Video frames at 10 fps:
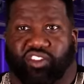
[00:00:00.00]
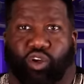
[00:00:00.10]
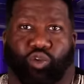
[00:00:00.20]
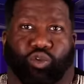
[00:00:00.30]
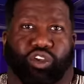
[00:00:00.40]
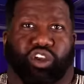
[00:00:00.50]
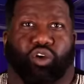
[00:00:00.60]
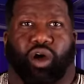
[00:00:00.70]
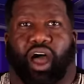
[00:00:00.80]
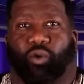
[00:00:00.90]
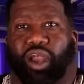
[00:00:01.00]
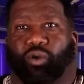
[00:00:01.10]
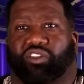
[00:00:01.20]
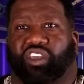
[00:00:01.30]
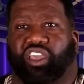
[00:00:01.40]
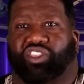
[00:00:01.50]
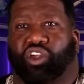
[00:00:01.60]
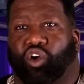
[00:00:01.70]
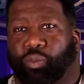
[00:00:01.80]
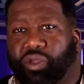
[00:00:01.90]
So, you know, when I went to
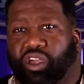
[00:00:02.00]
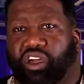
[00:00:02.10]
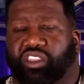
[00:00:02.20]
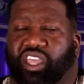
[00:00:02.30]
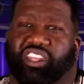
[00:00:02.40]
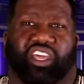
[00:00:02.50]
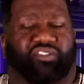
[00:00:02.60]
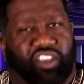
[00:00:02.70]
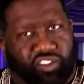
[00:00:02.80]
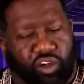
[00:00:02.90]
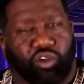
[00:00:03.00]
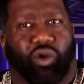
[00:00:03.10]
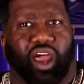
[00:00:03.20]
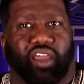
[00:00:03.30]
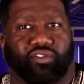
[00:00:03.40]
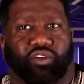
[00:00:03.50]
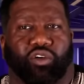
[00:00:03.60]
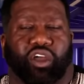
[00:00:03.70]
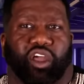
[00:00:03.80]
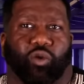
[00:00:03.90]
Ethiopia, they did visa on
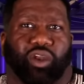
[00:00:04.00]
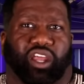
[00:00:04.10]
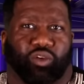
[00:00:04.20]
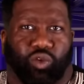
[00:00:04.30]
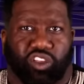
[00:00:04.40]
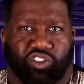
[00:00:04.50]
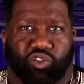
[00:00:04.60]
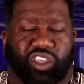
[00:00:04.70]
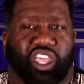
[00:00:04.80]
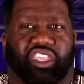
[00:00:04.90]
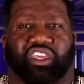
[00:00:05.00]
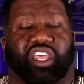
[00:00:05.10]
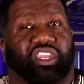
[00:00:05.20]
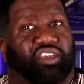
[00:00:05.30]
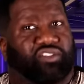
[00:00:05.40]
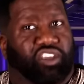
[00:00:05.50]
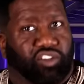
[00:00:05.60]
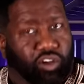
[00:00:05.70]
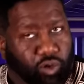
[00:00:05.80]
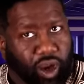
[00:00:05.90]
arrival. When I went to Kenya, they did
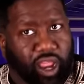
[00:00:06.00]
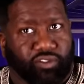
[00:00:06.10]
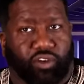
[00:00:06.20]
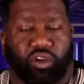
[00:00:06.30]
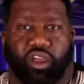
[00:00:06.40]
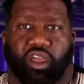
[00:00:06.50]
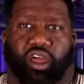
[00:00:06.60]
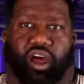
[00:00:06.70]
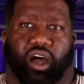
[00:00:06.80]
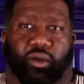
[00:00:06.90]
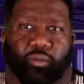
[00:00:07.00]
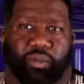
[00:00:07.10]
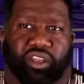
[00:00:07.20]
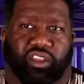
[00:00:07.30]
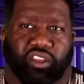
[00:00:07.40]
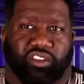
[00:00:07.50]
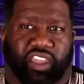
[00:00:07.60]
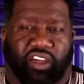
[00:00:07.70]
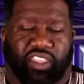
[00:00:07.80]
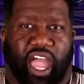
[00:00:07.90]
visa on arrival. Um, but
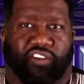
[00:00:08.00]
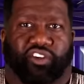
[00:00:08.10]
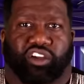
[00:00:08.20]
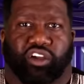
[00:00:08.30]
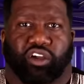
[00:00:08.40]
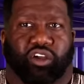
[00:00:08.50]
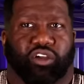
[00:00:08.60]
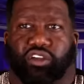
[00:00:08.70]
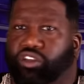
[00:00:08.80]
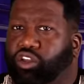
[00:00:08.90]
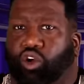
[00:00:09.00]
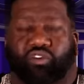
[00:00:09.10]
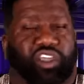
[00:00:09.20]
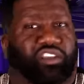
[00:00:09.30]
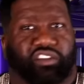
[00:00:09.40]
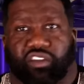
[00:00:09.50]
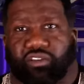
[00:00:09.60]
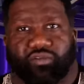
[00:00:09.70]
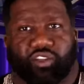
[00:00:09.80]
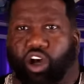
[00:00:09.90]
South Africa, no visa.
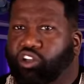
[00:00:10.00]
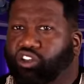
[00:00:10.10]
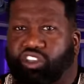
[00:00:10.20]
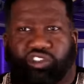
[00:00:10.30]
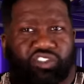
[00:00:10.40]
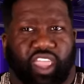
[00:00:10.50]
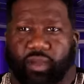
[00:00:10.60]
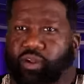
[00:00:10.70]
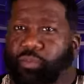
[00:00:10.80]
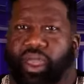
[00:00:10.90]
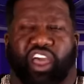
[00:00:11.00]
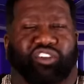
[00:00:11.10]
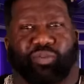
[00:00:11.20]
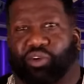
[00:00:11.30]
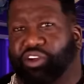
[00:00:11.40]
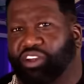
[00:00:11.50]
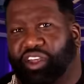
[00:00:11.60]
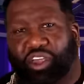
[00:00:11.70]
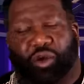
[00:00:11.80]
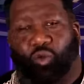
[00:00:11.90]
All you need is stamp your passport.
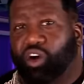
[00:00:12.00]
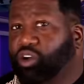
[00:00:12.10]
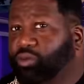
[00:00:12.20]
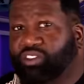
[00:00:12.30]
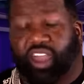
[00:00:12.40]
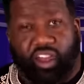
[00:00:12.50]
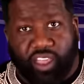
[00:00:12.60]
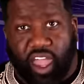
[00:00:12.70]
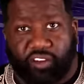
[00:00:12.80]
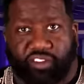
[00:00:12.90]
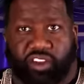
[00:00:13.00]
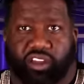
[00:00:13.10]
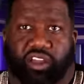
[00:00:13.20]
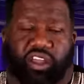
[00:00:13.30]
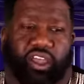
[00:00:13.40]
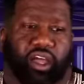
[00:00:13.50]
Welcome to South Africa.